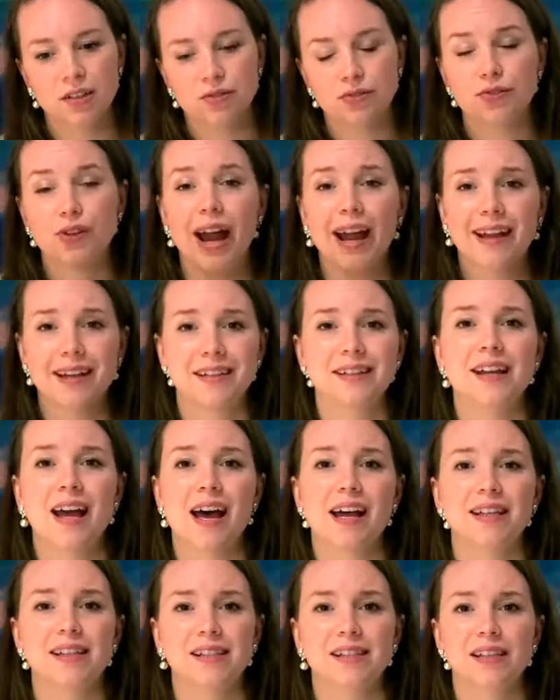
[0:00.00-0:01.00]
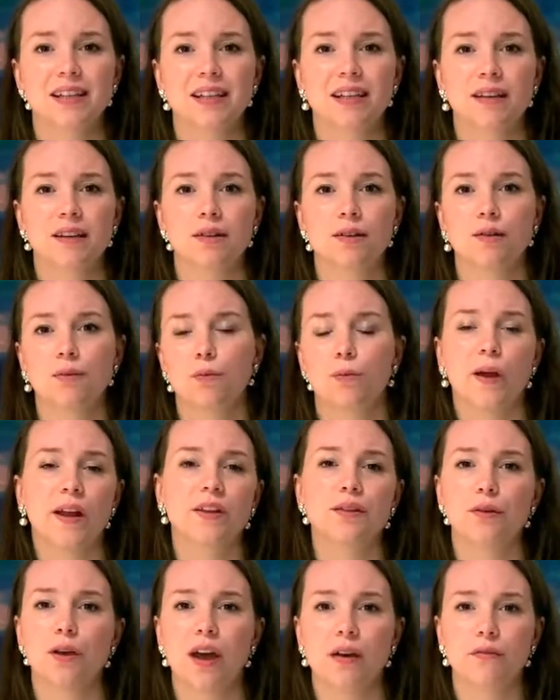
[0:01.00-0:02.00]
Recognizing when
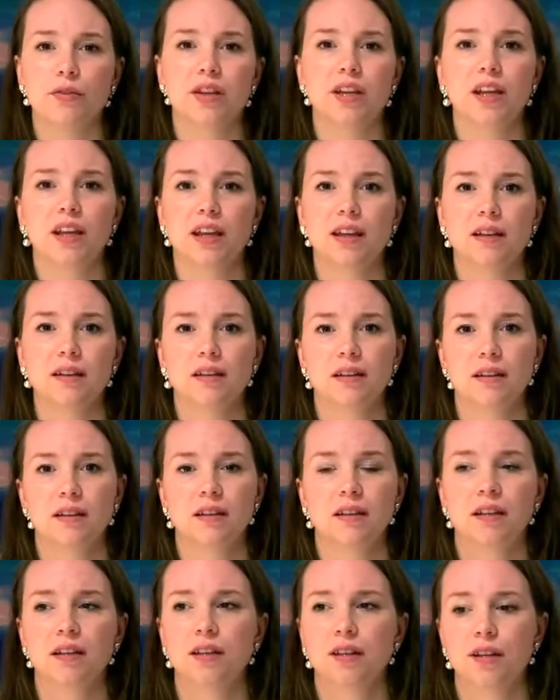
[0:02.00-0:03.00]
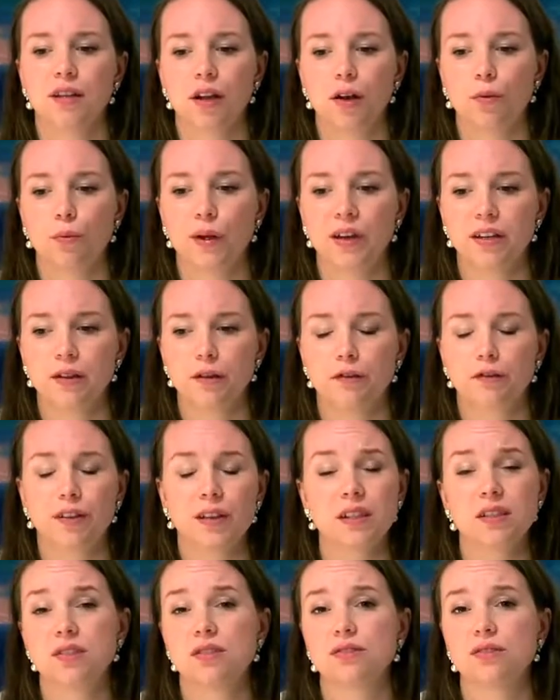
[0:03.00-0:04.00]
you have a need. When you
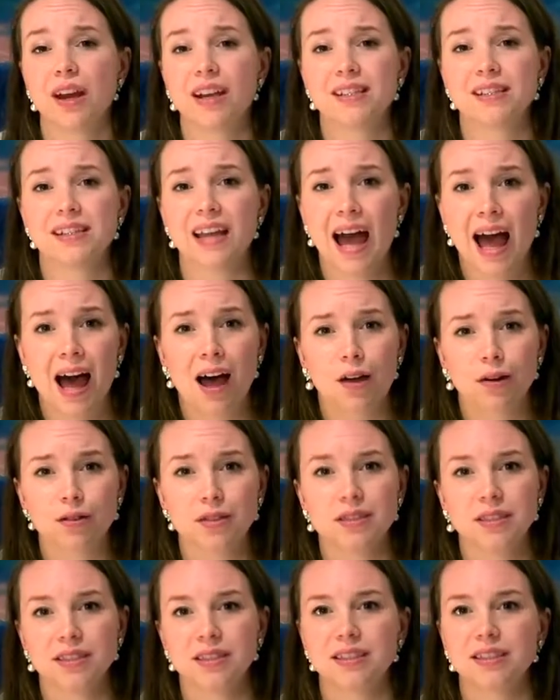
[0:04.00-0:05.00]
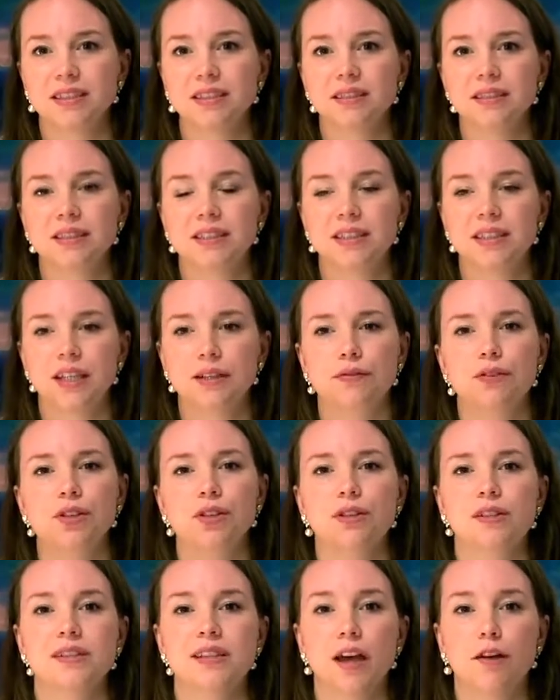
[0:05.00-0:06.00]
feel stressed out, giving
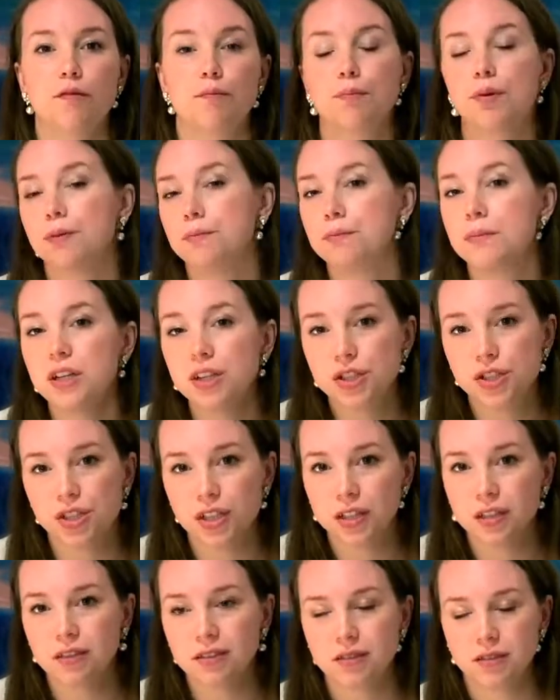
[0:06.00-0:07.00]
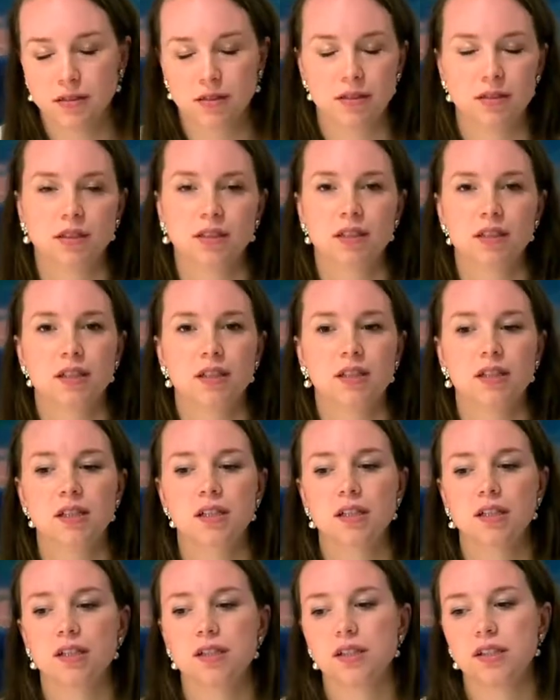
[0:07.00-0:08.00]
yourself permission
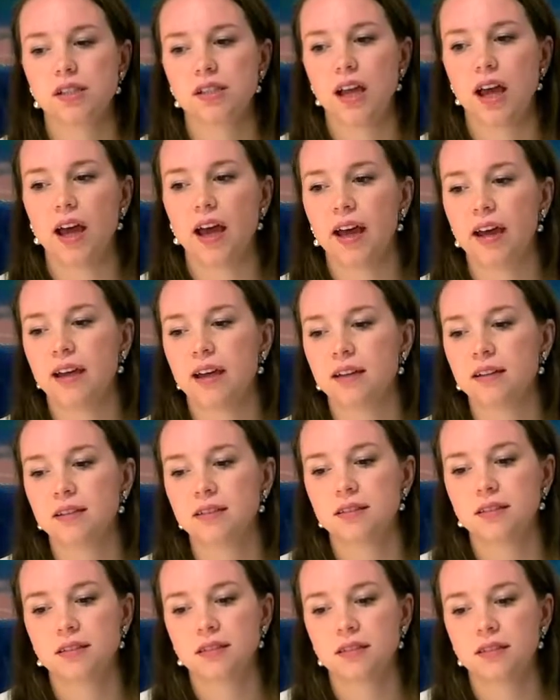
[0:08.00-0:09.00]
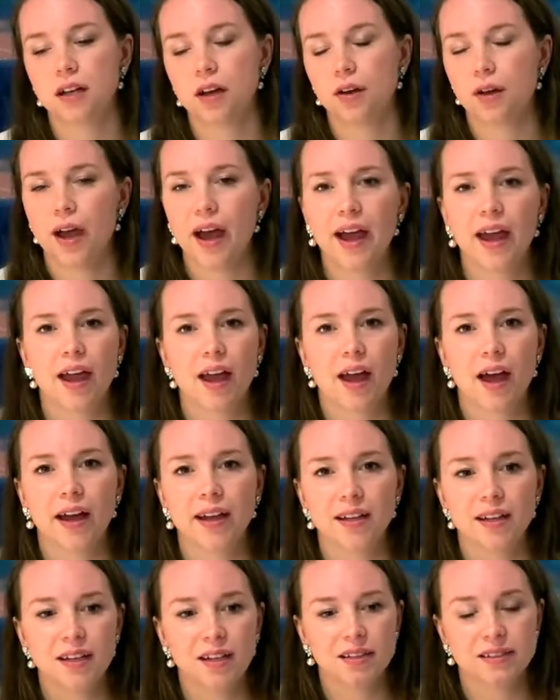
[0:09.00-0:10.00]
to say, okay, I
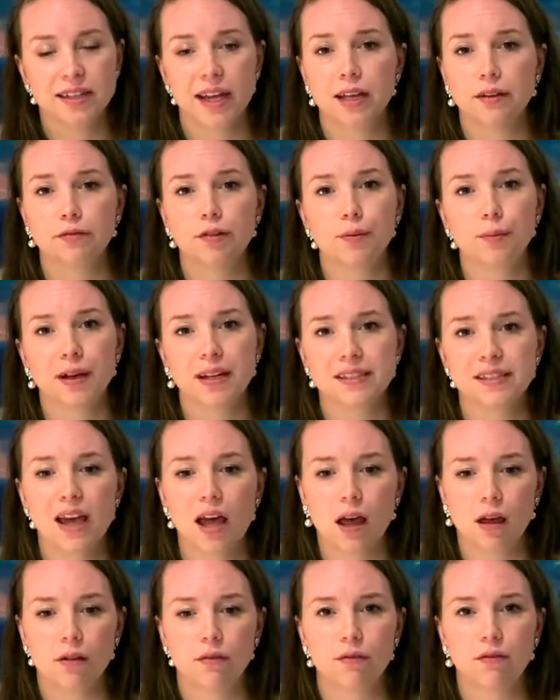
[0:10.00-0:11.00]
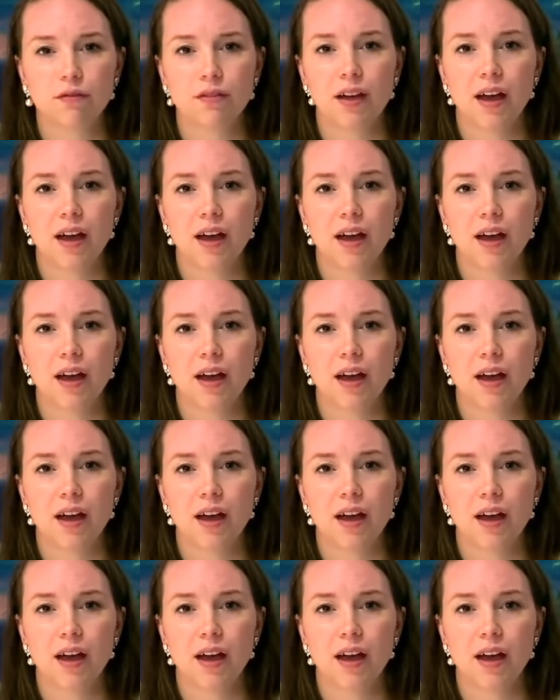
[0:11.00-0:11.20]
need a day for myself.